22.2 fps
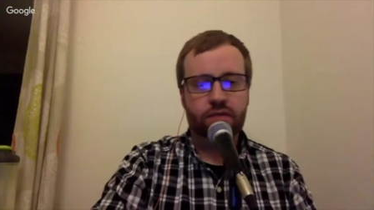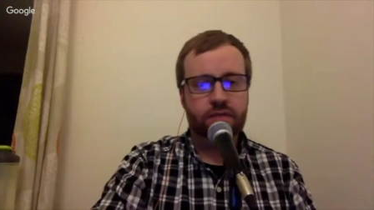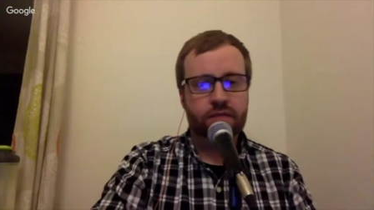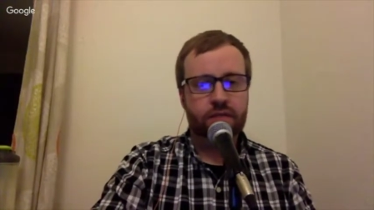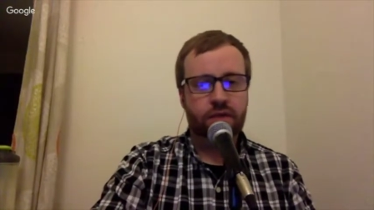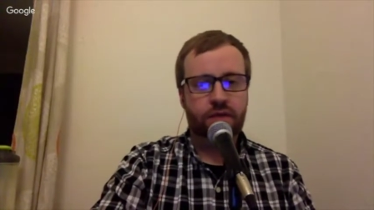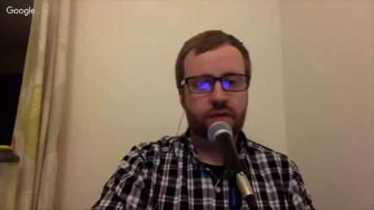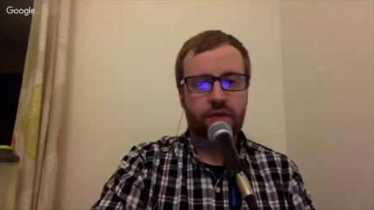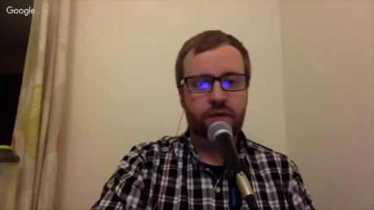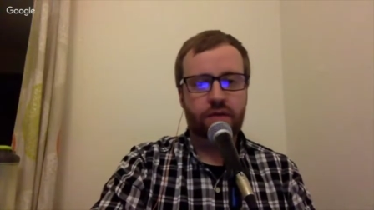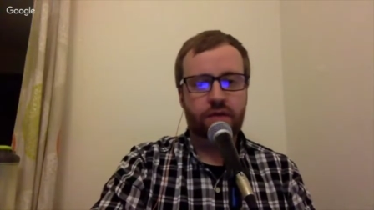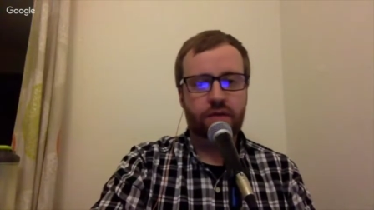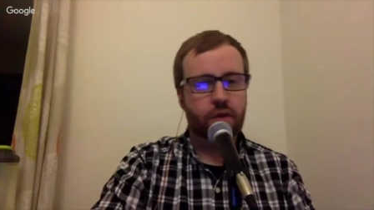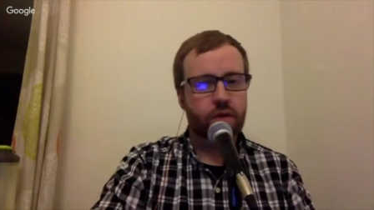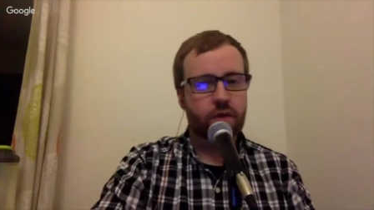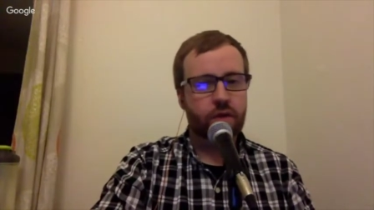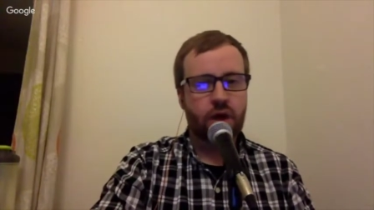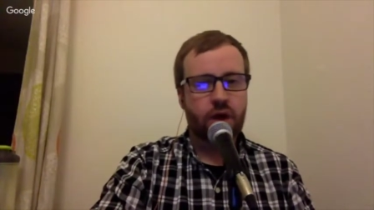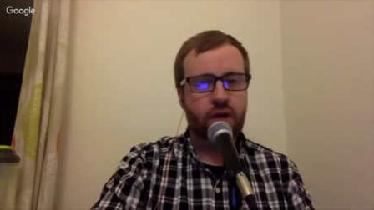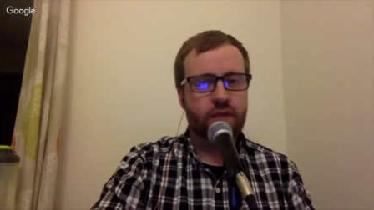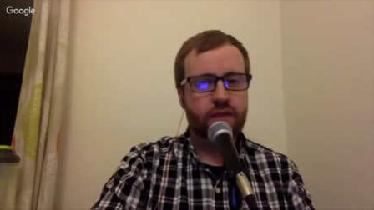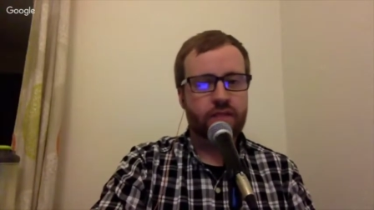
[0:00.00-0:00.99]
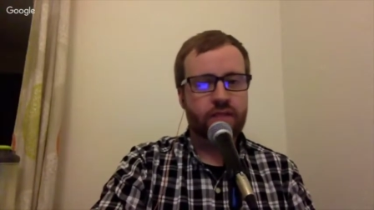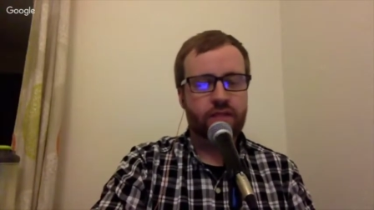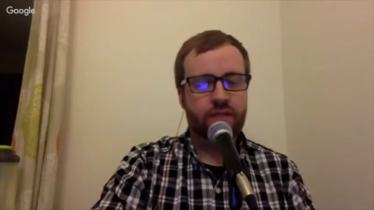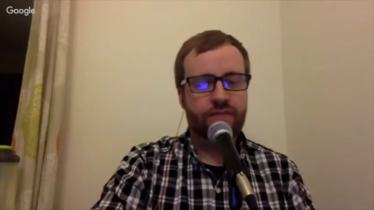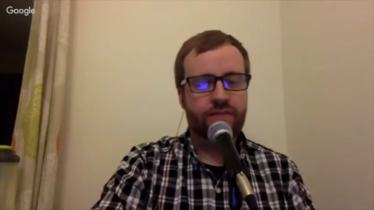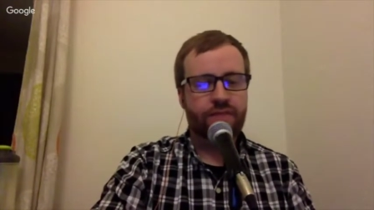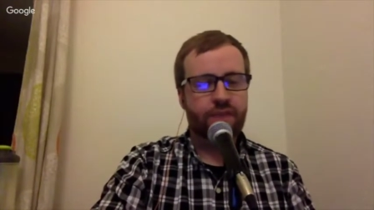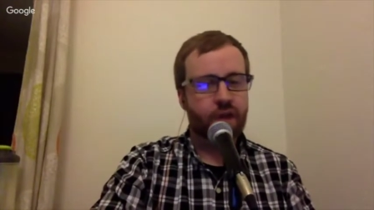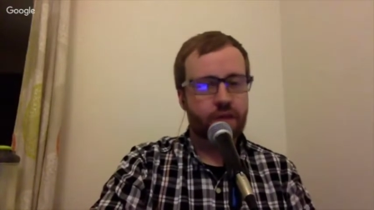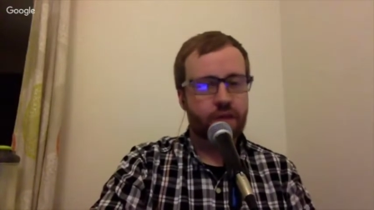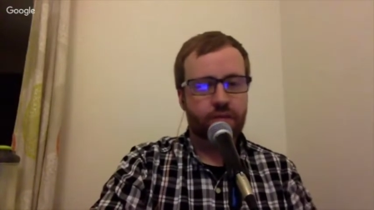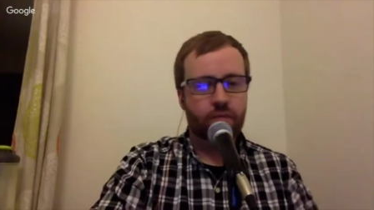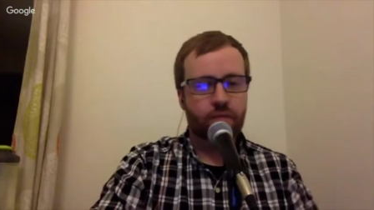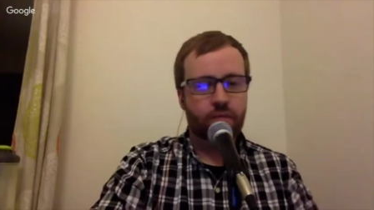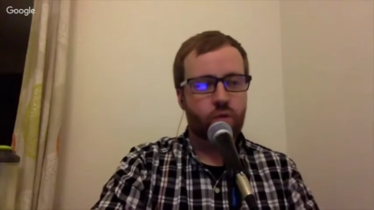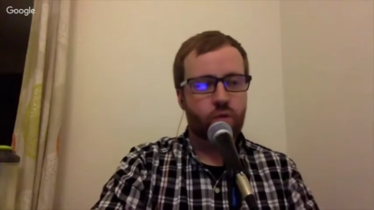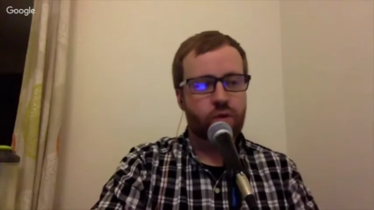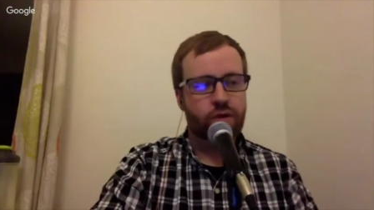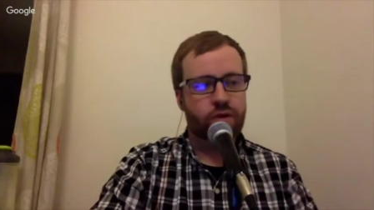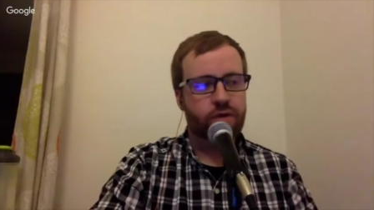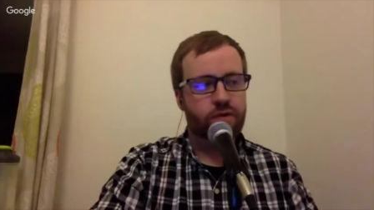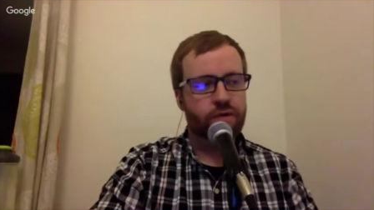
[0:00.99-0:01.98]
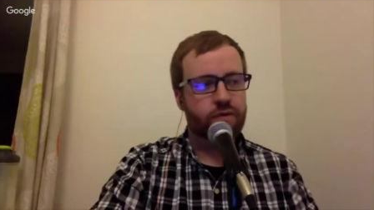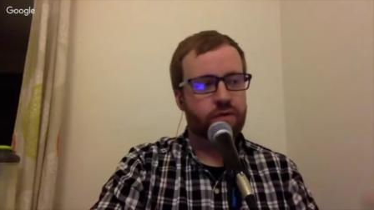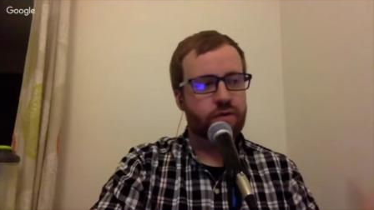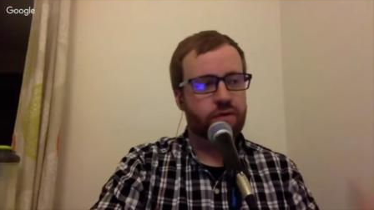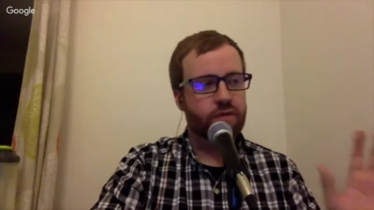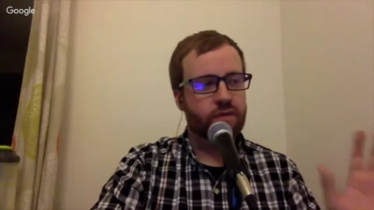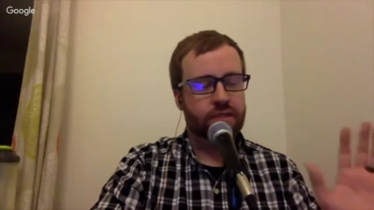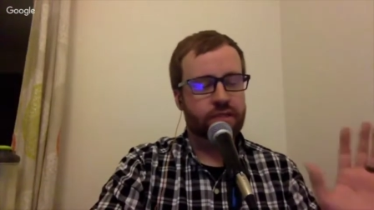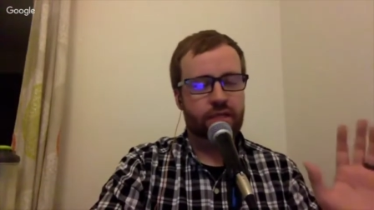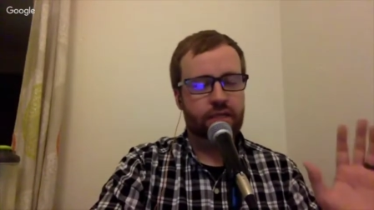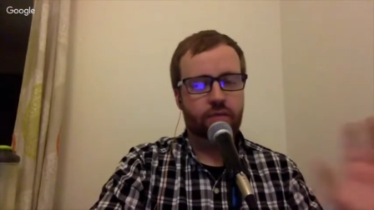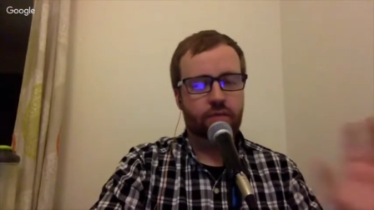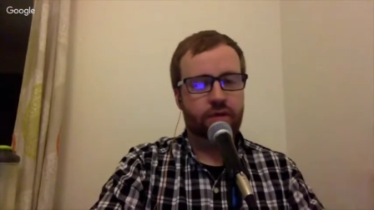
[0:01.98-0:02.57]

Legend of Zelda, Mario Odyssey, Fire Emblem Warriors,